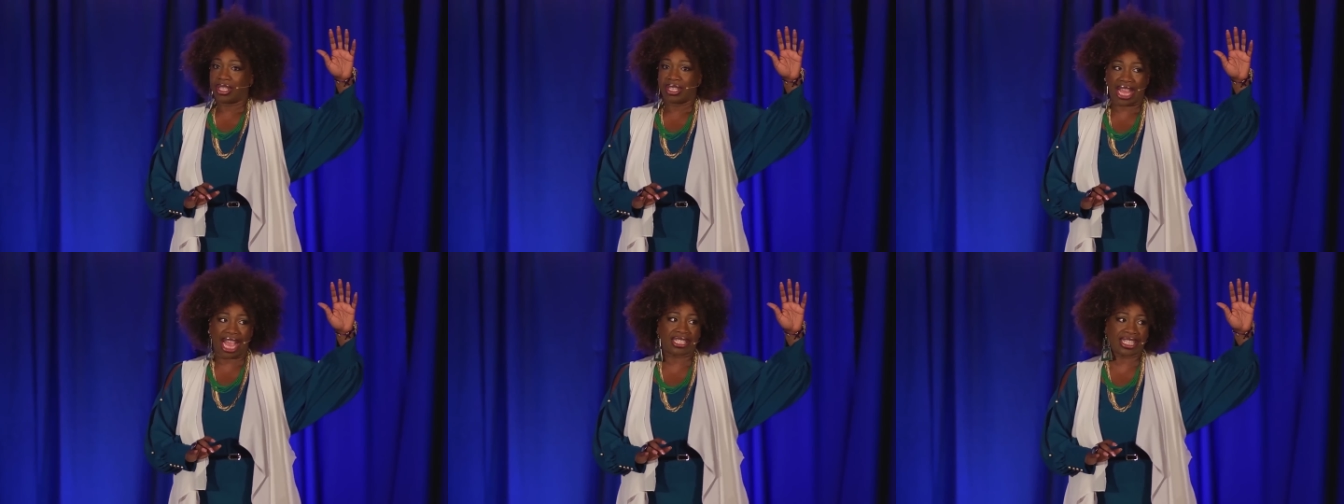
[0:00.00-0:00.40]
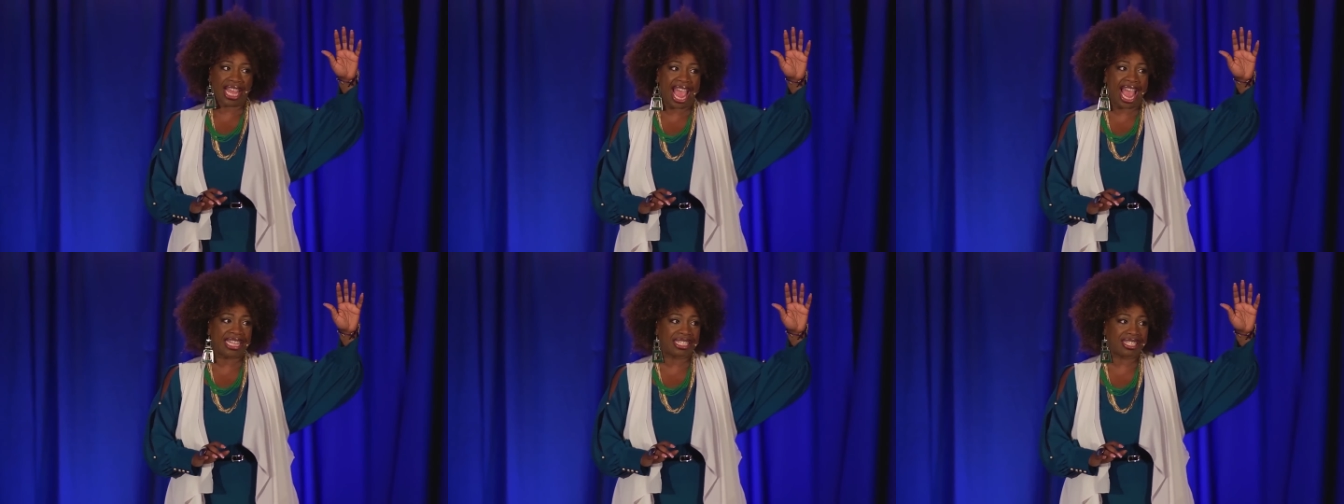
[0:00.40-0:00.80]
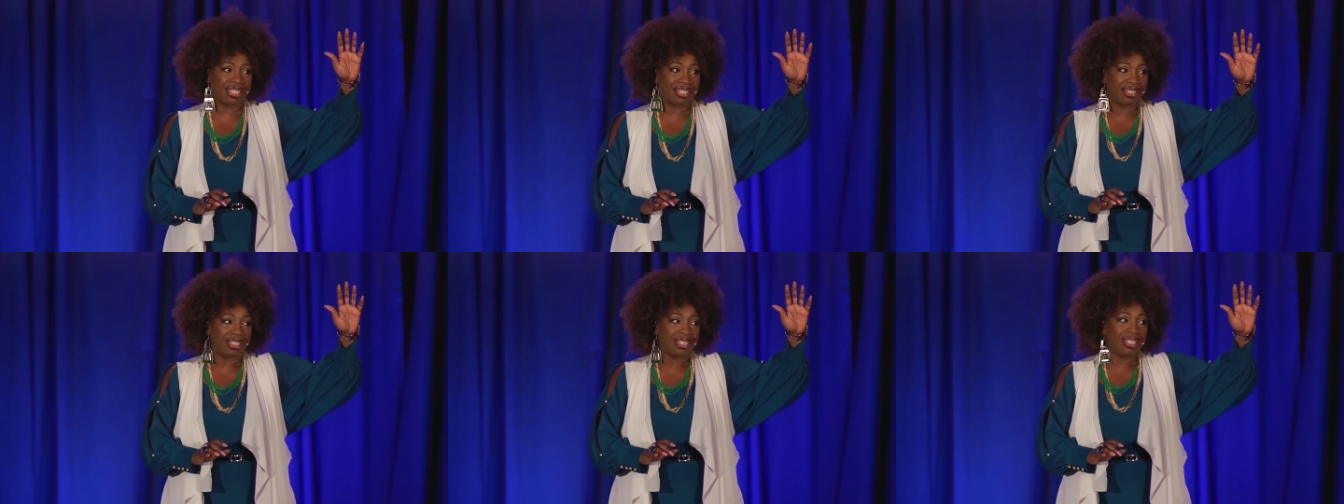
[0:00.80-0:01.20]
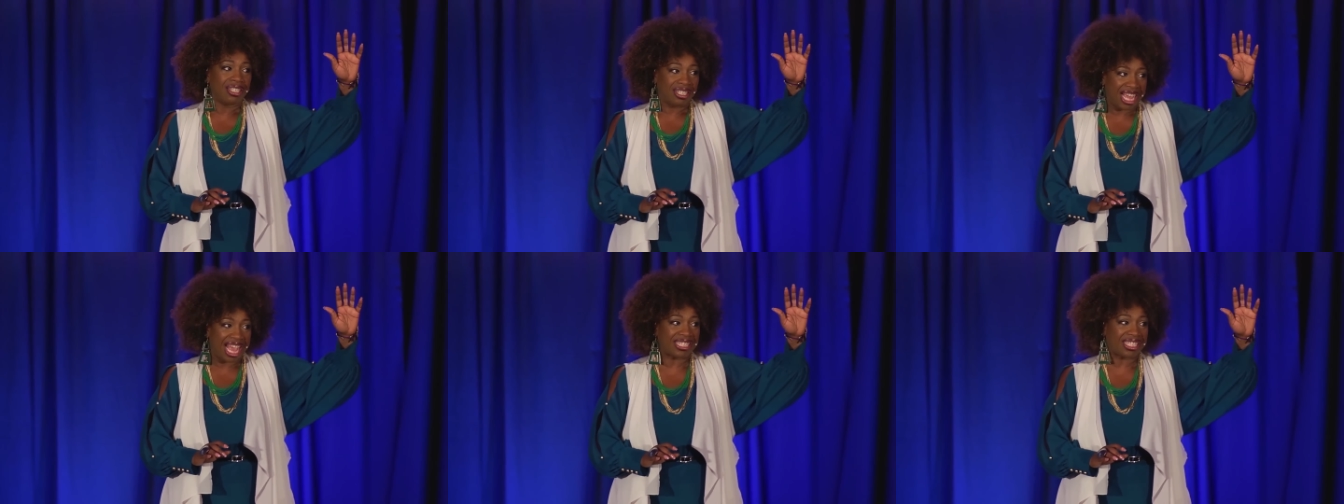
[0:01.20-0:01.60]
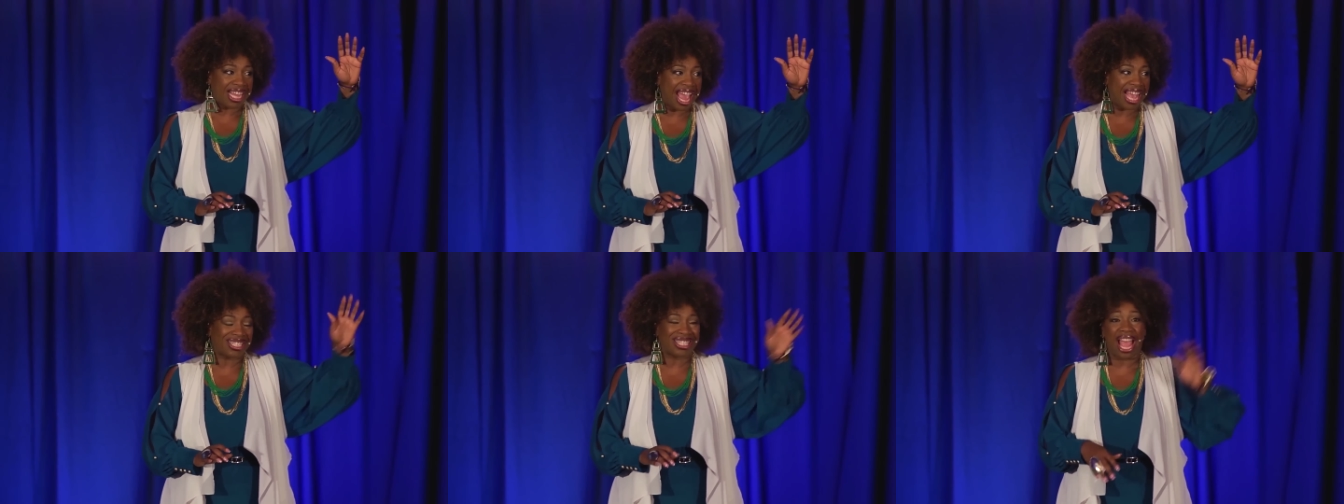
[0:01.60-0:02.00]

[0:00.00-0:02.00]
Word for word: Yes, yes. Yes, yes.